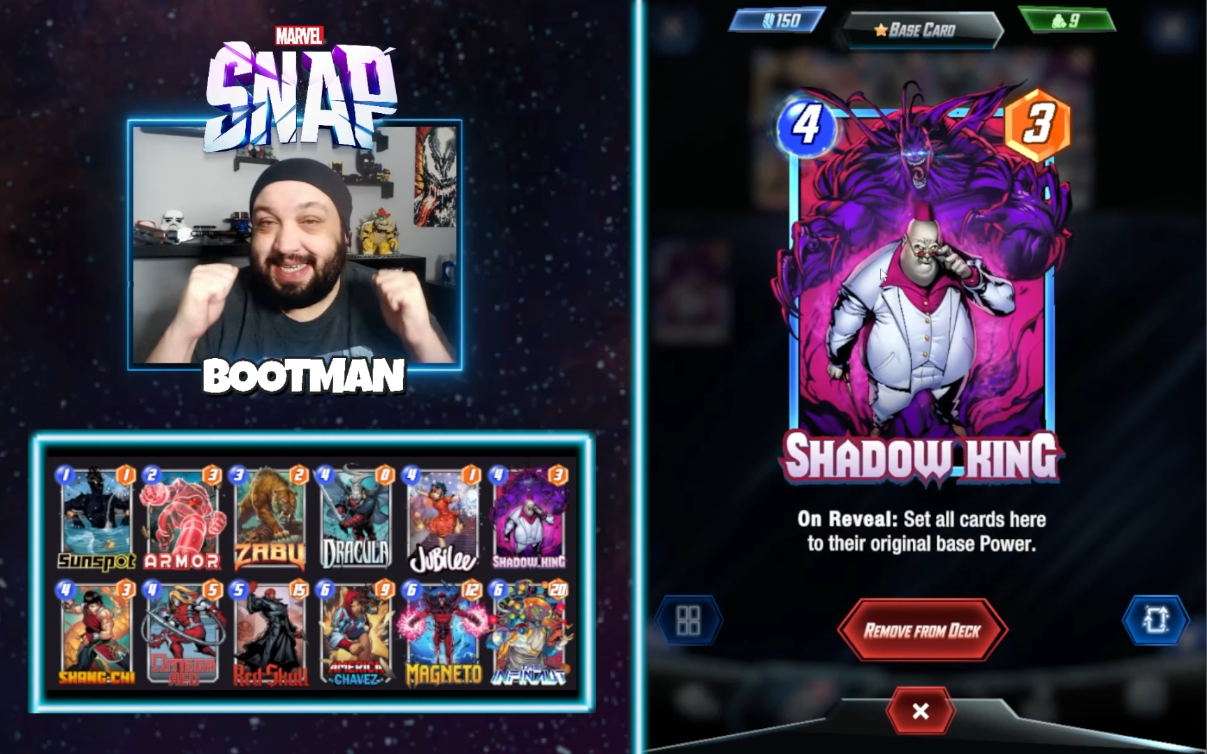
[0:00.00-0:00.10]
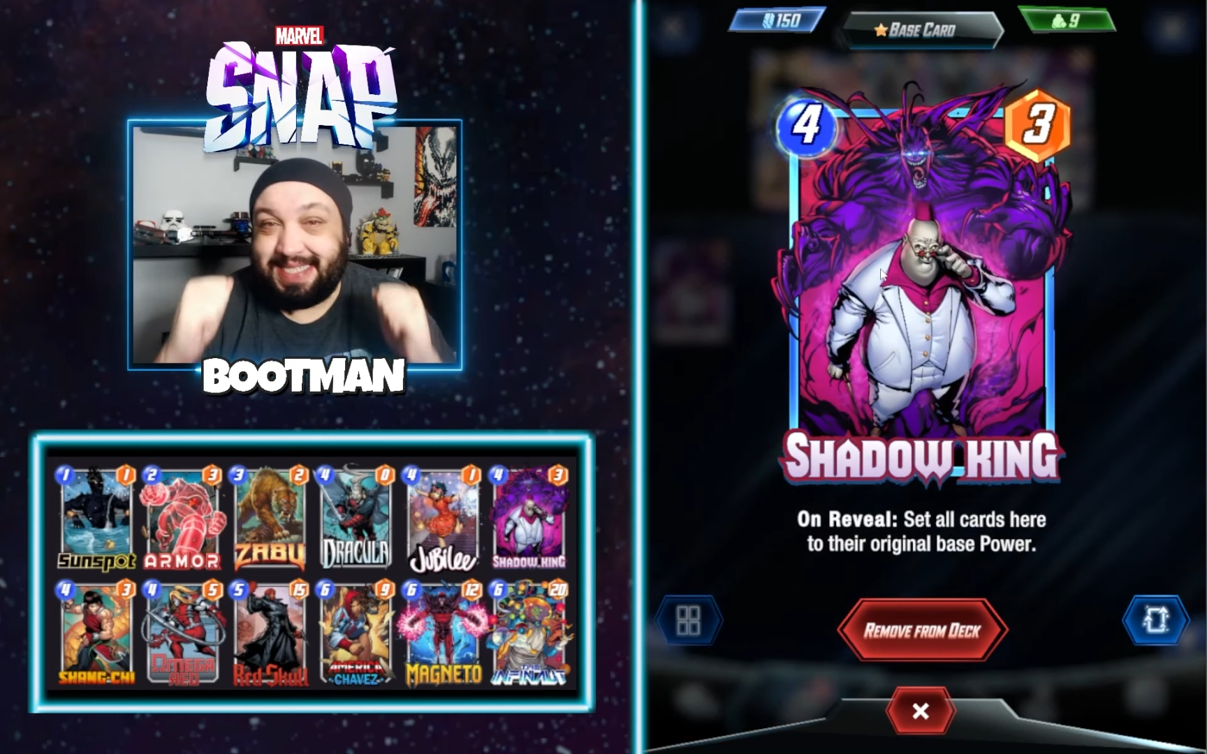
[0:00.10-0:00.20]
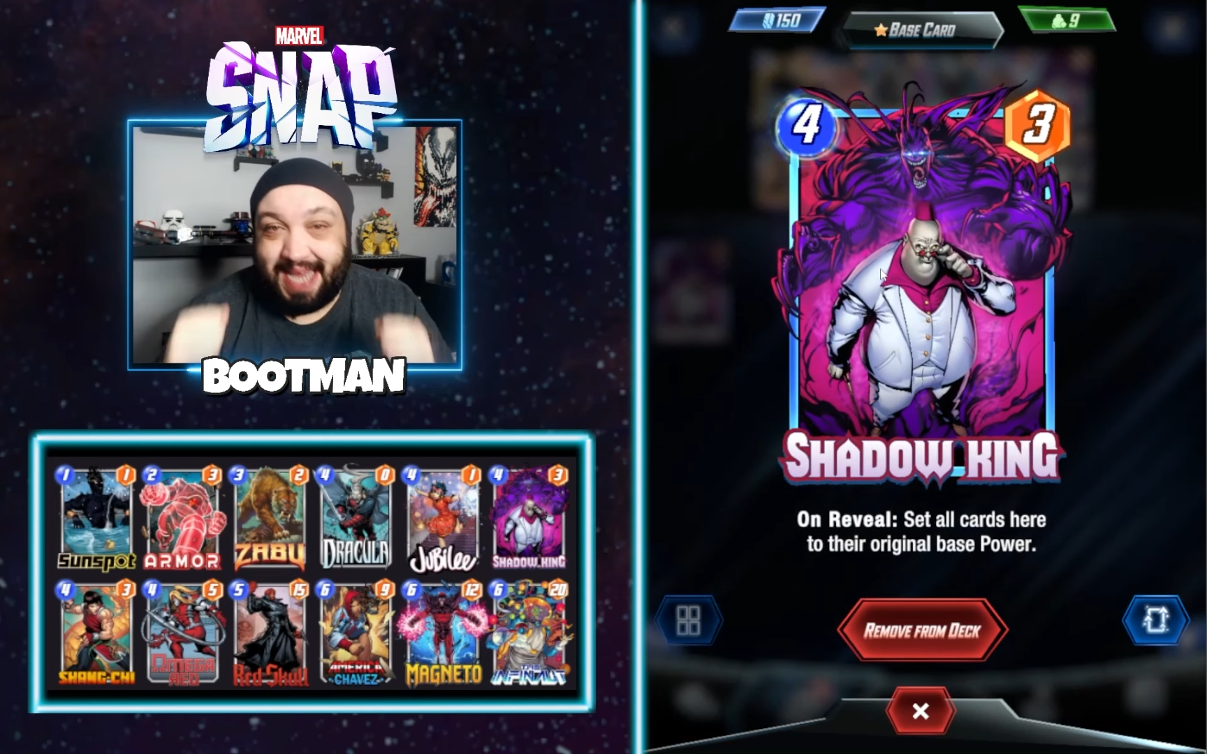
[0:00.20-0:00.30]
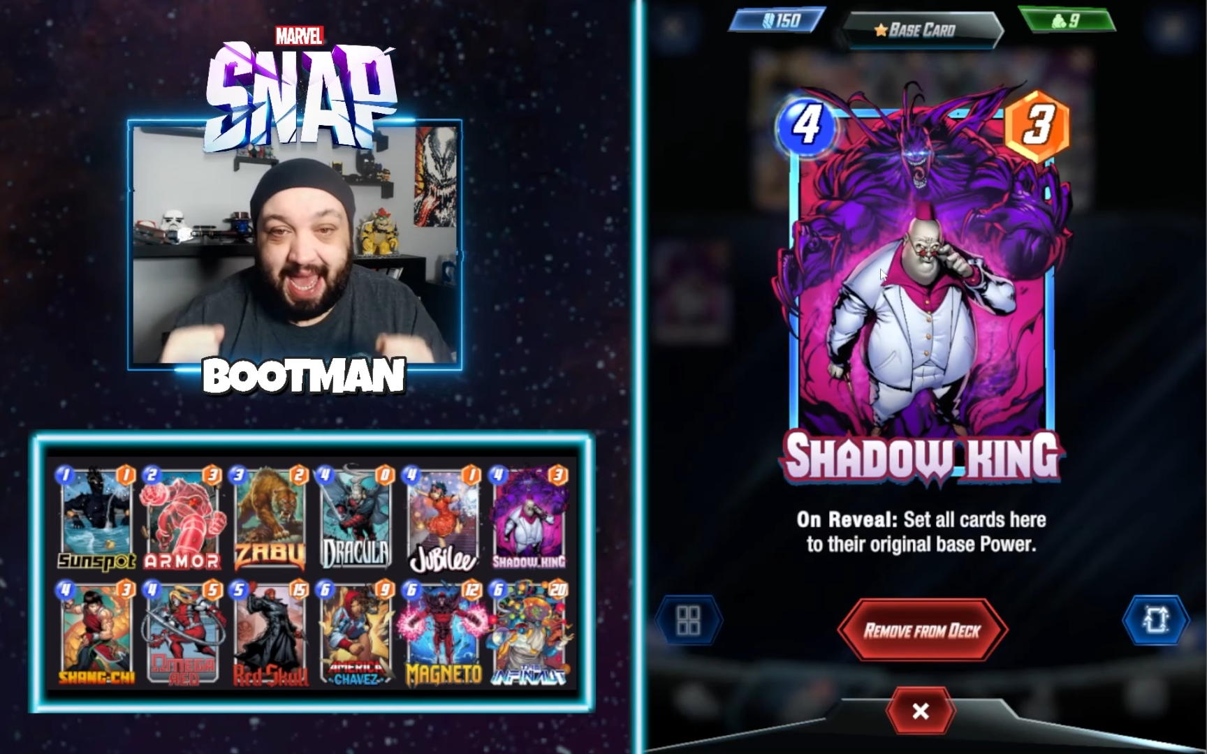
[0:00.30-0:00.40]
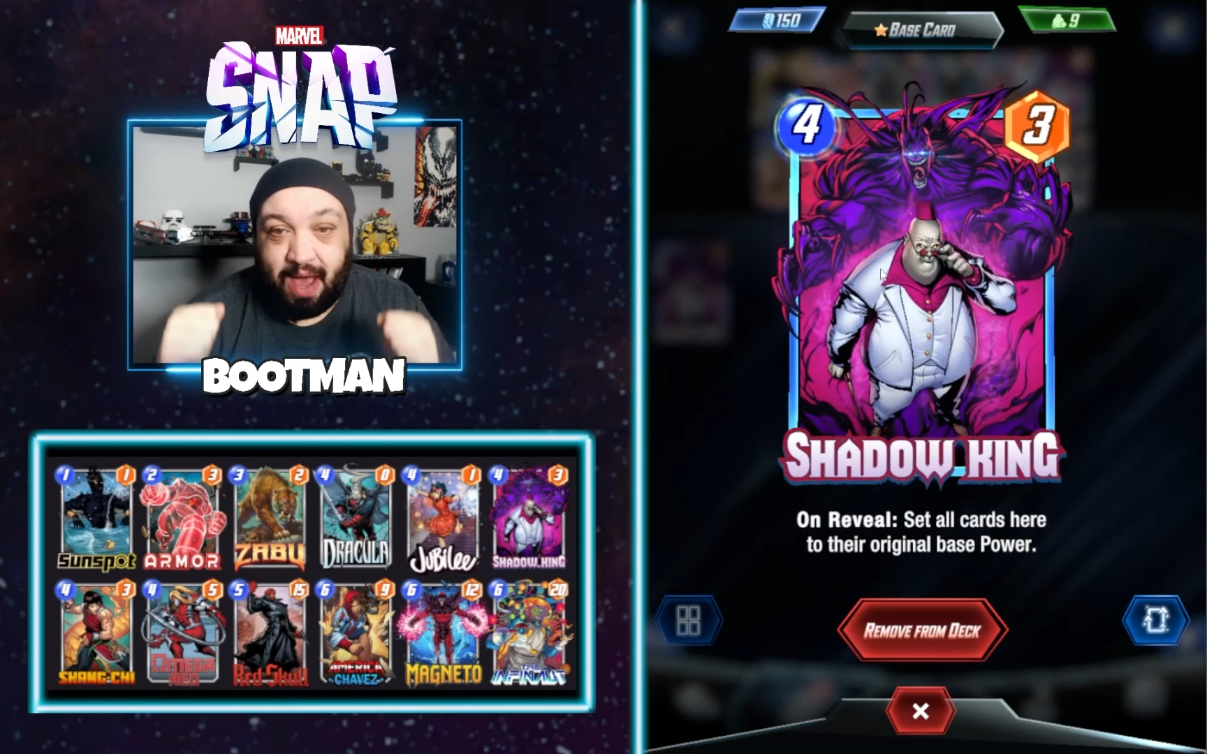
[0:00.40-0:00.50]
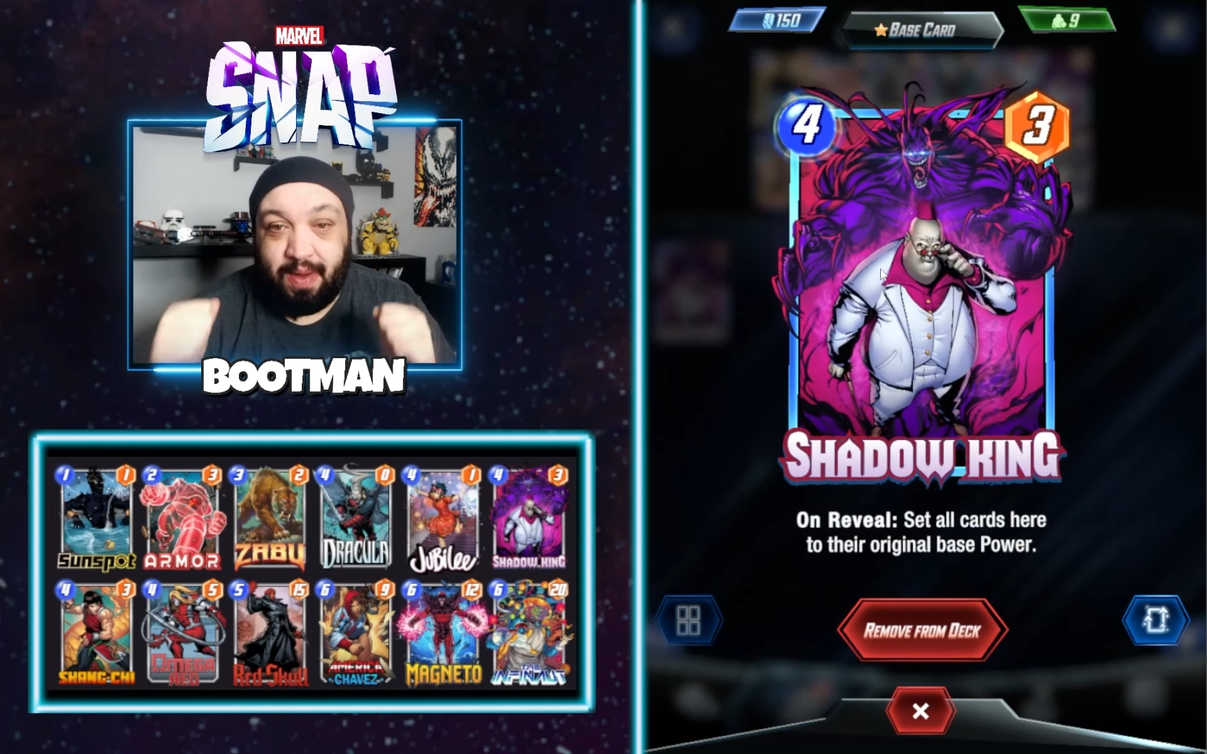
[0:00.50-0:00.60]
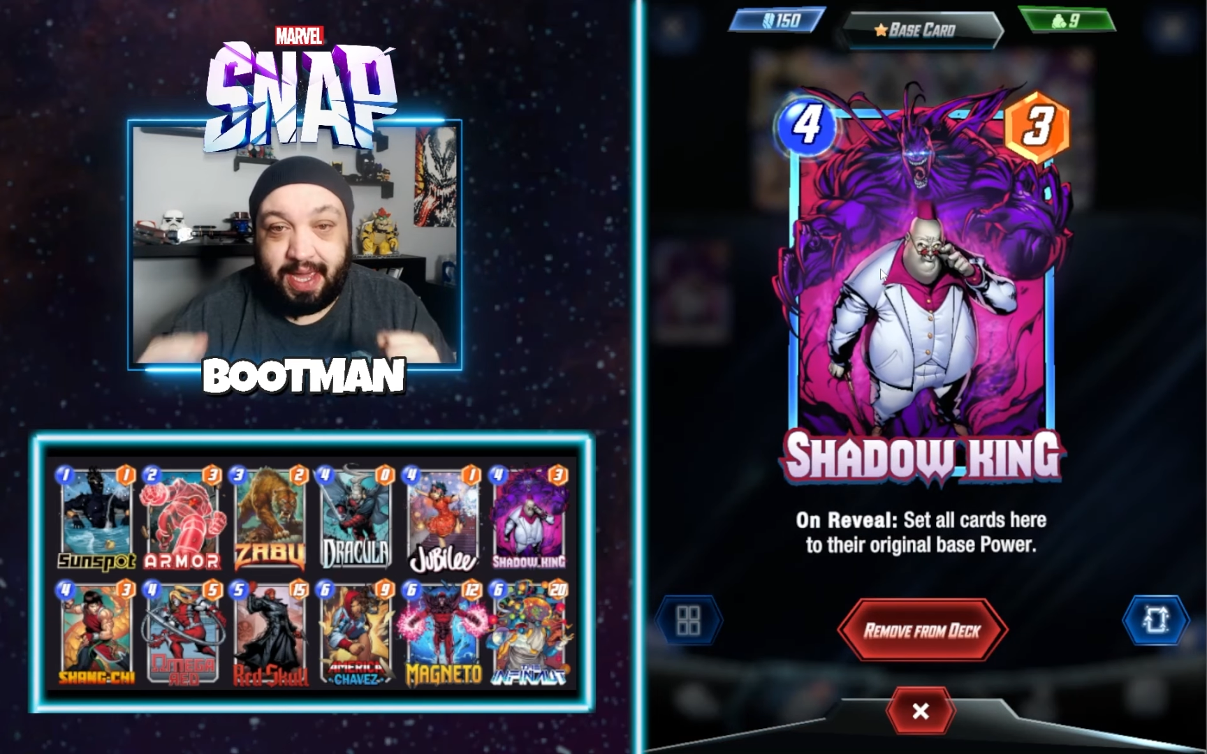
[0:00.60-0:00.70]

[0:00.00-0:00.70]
is how